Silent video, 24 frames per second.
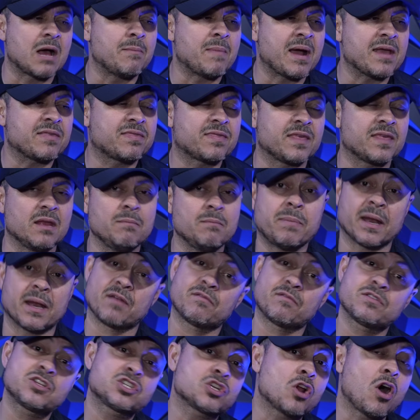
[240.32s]
not my thing, but
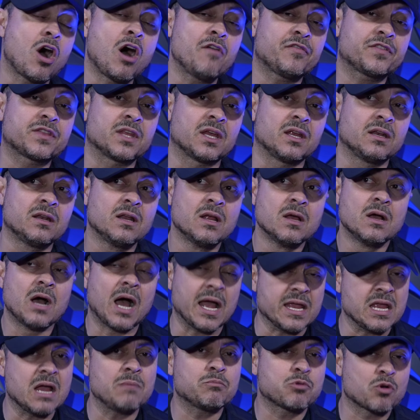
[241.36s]
every so often, I
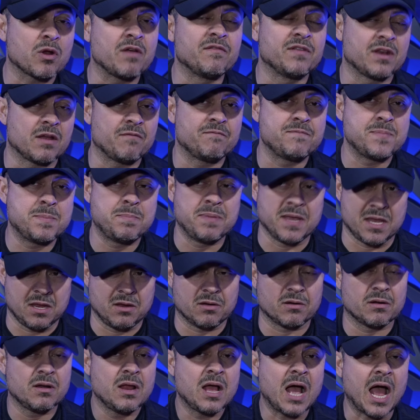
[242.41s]
am craving a
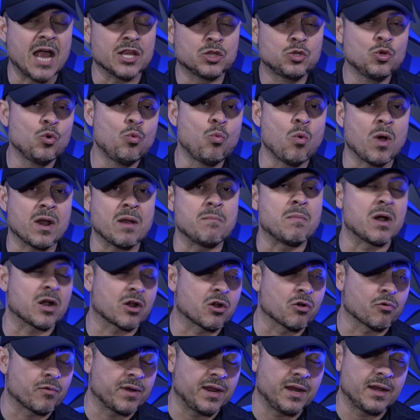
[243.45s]
beer. I do want a
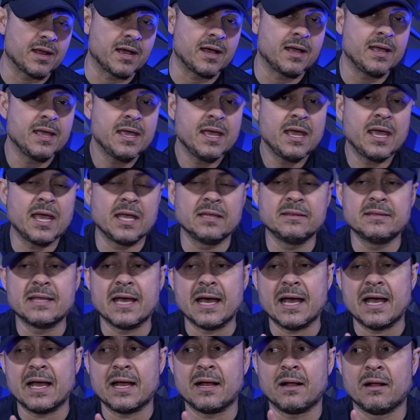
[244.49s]
margarita. And
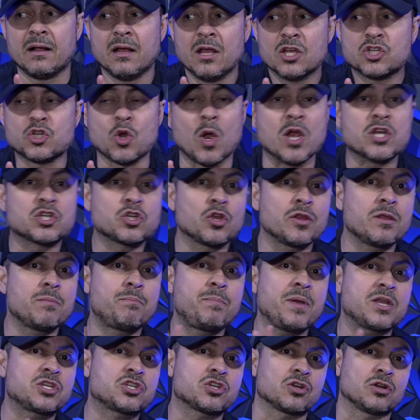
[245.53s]
so I saw the
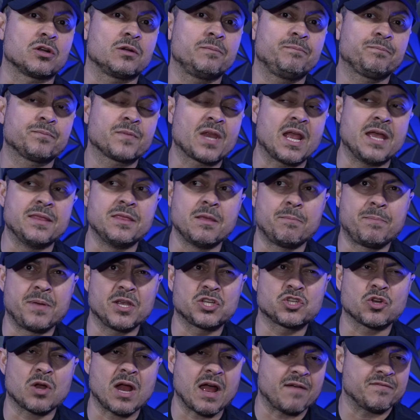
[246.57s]
picture. And the
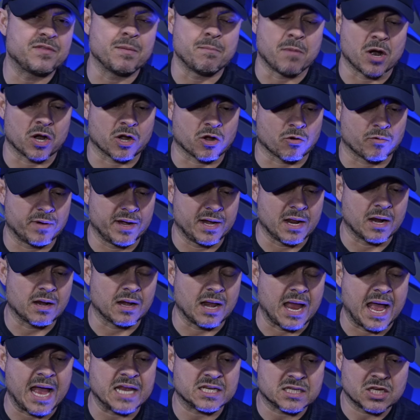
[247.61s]
picture had the margarita
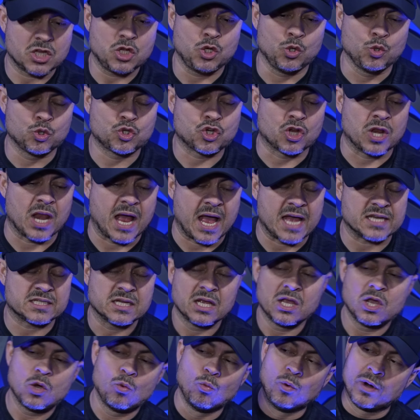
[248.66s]
glass, huge glass,
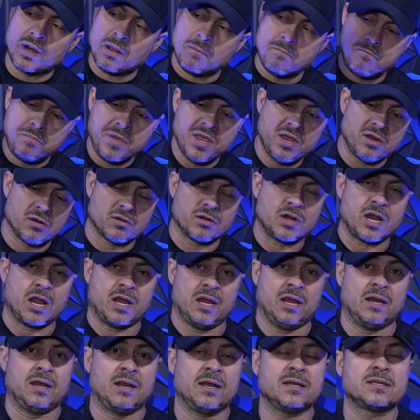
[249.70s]
with a beer
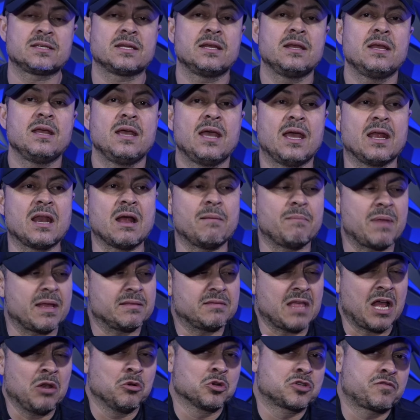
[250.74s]
in it. And I'm like,
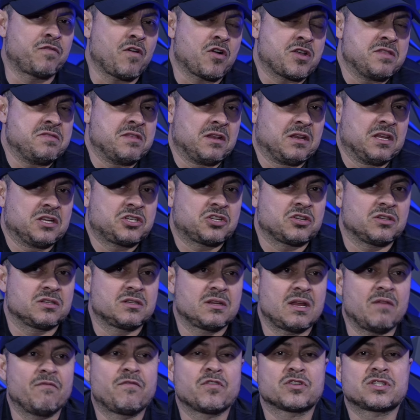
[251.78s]
that looks fucking delicious.
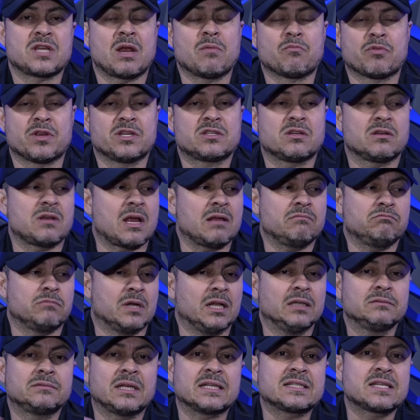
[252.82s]
And for some reason, I
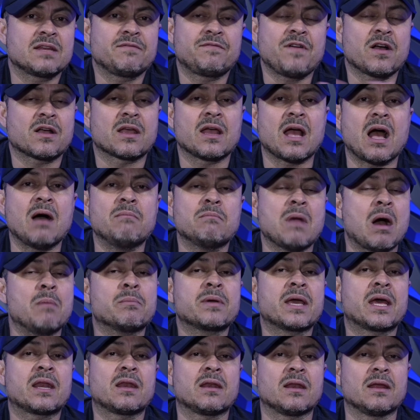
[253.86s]
say, fuck it, I'm
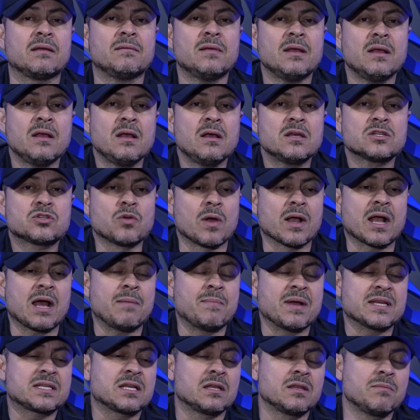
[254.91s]
getting it. So I got
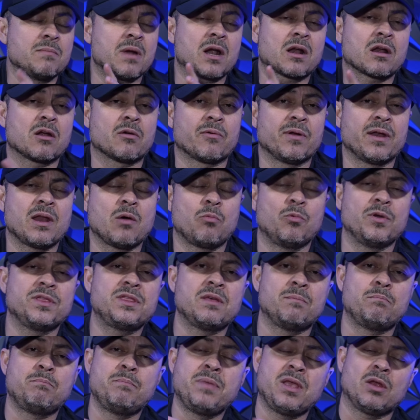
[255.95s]
myself the margarita with the
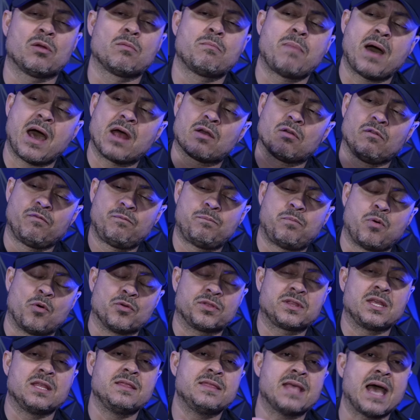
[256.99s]
beer bottle
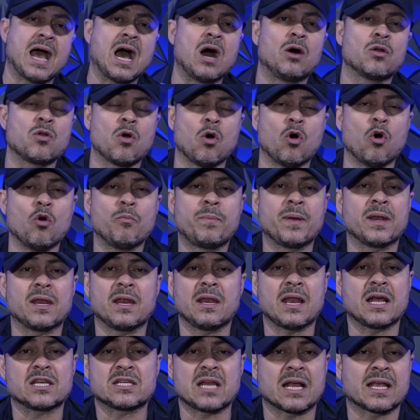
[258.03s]
pointing down, open,
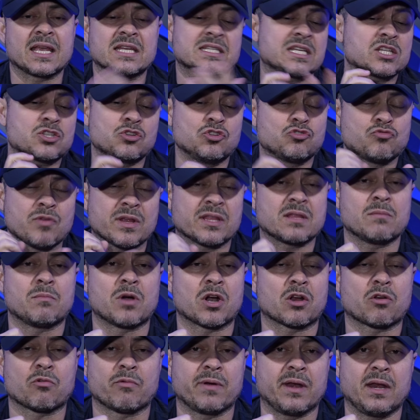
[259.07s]
and as you drink the
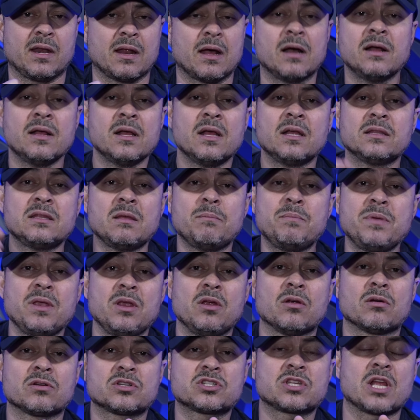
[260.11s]
margarita, the
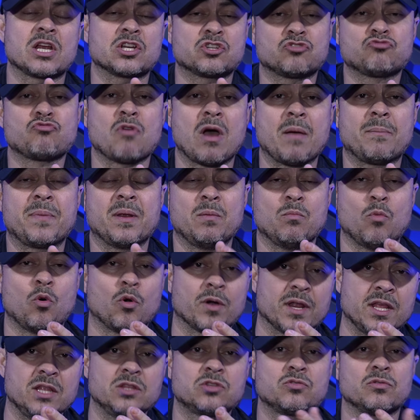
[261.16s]
beer starts dropping
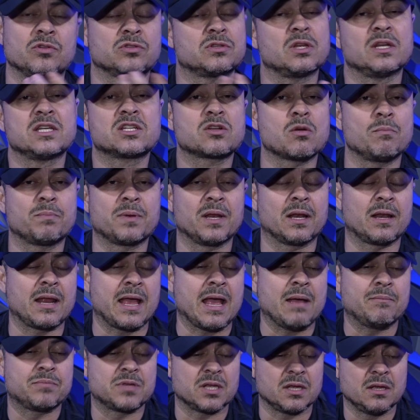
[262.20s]
more into until it's completely
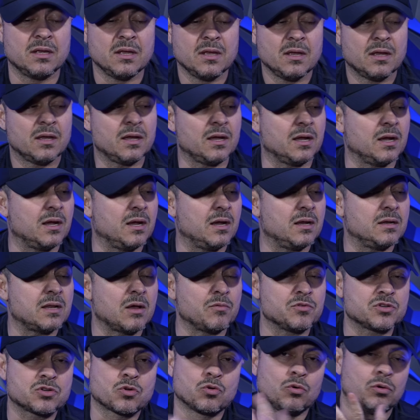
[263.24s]
empty. And that
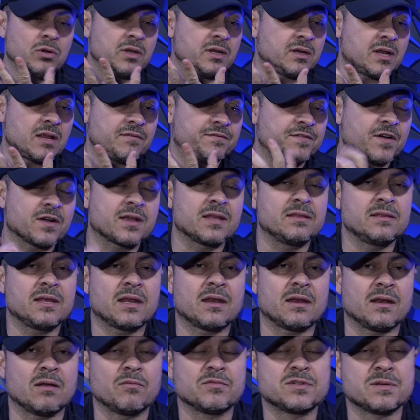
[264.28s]
was cool, and I fucking did
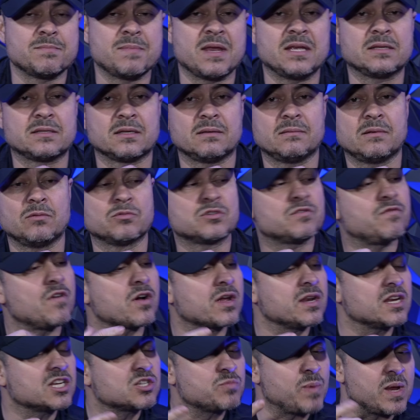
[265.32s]
it. It was amazing. It was
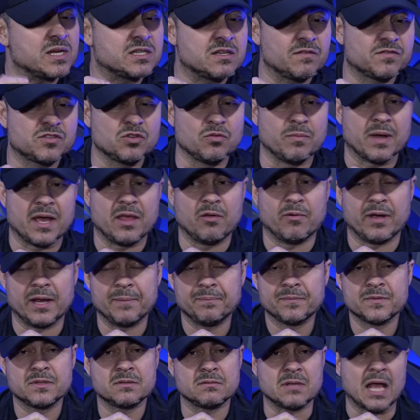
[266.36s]
fucking expensive too, by the way.
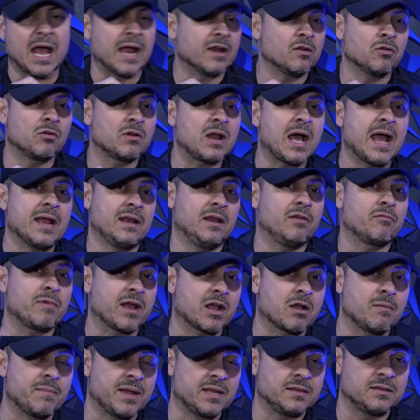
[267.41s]
Now, I don't highly
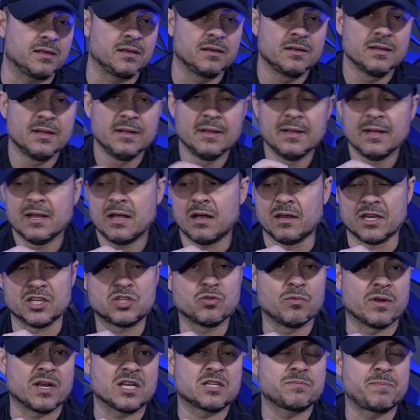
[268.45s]
recommend it unless
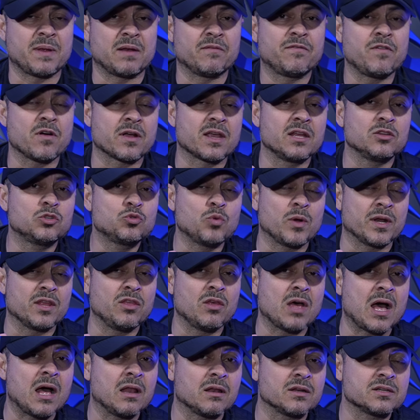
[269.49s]
you want to spend fucking
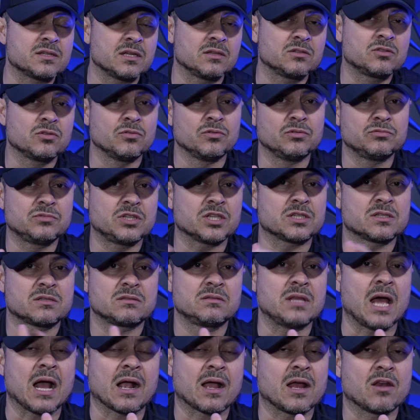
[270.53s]
$20 into just
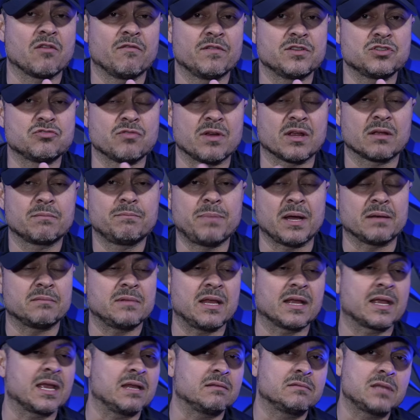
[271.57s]
that kind of a drink. But
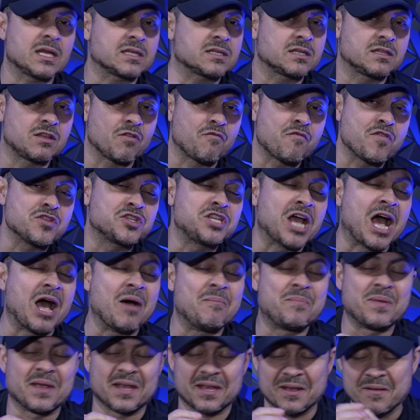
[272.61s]
again, that's a different
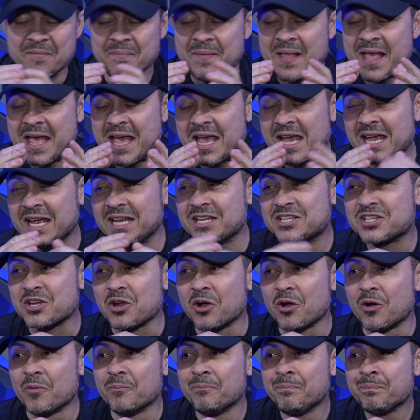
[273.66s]
topic. And
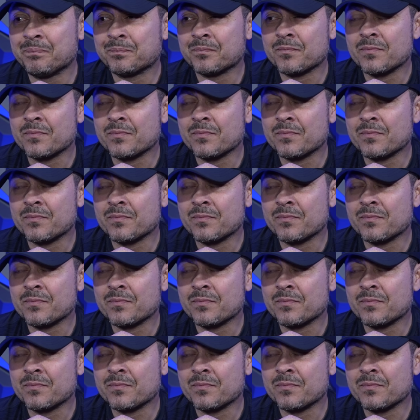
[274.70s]
so,